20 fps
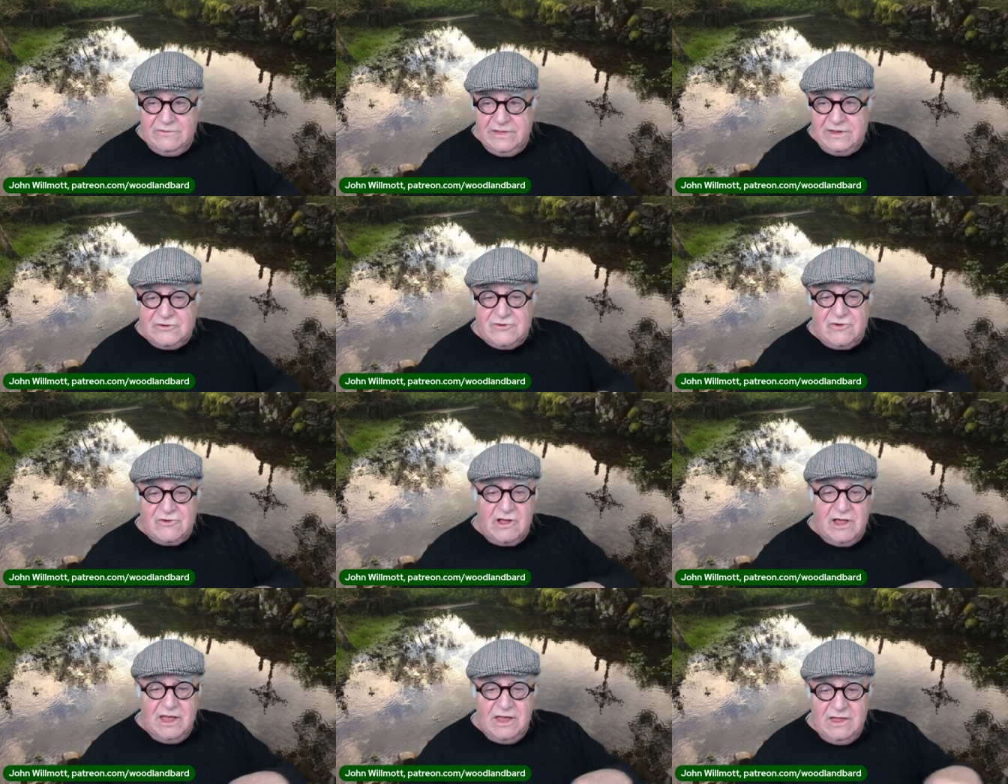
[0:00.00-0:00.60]
They
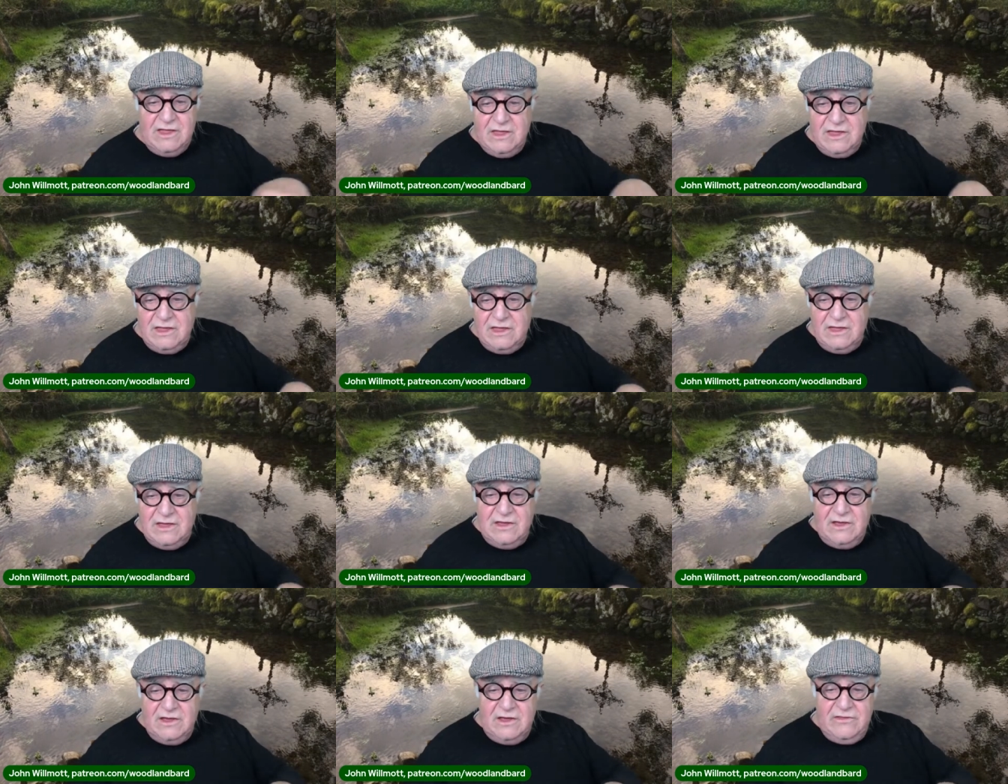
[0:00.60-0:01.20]
dry it
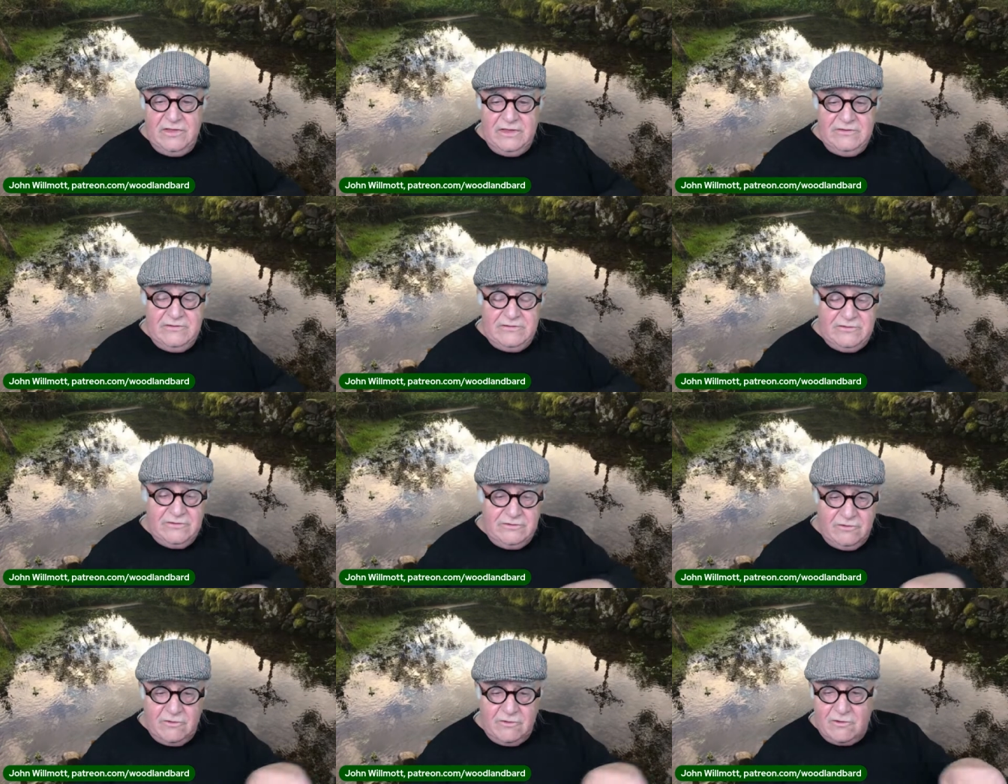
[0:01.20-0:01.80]
and they
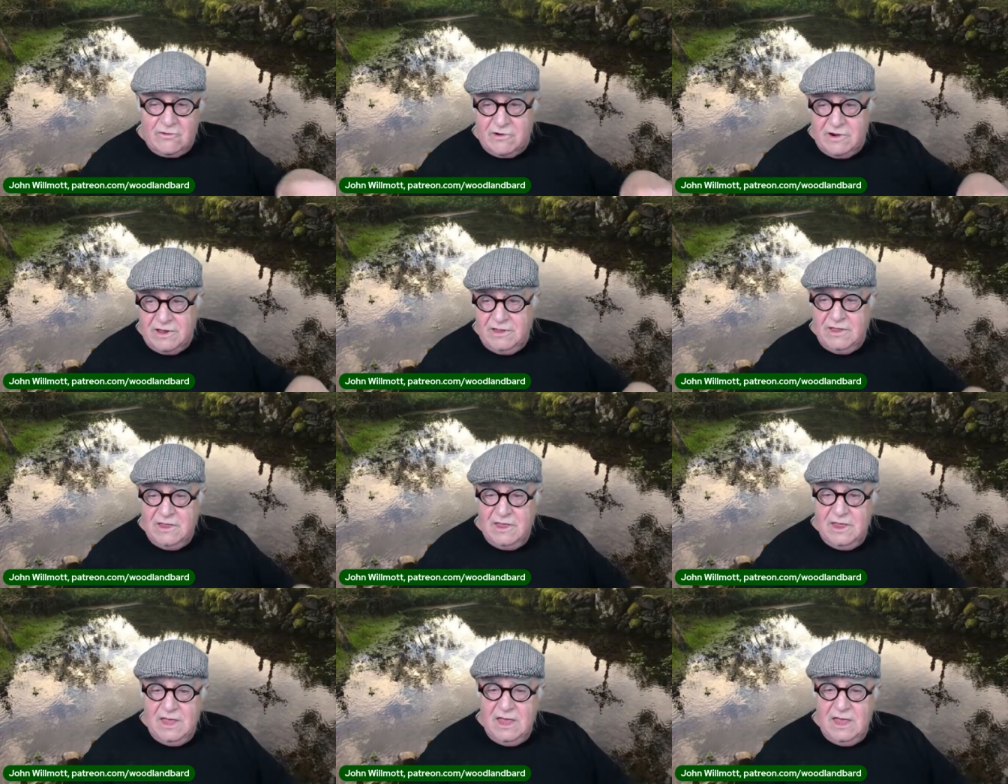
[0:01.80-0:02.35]
store it